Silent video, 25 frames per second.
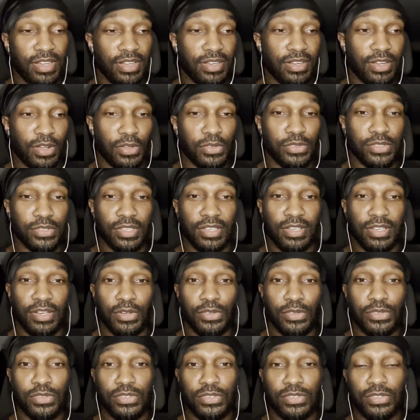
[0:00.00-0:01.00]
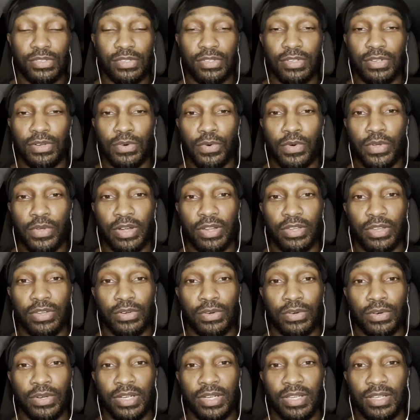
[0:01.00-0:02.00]
Coast to coast, corner to
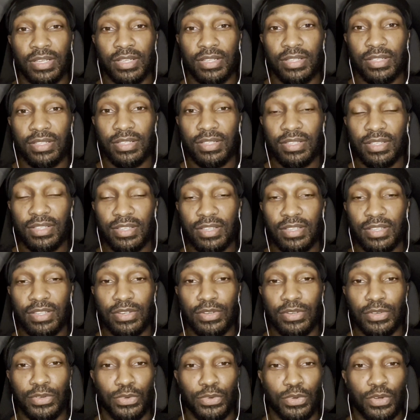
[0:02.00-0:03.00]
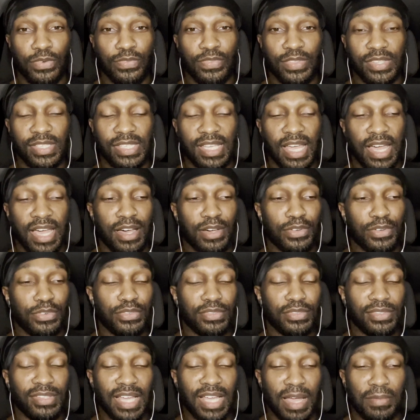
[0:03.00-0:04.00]
corner, north to south,
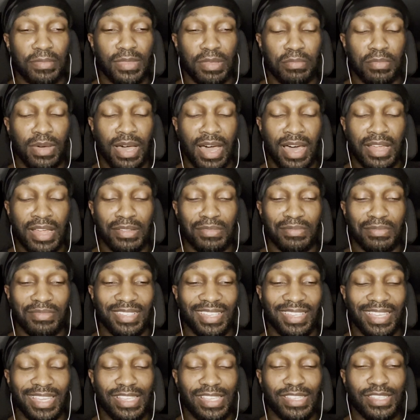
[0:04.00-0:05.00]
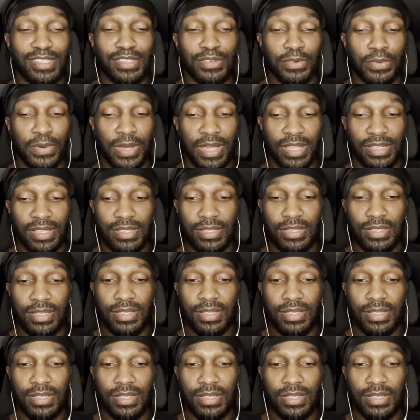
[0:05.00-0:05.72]
top to bottom, east to west.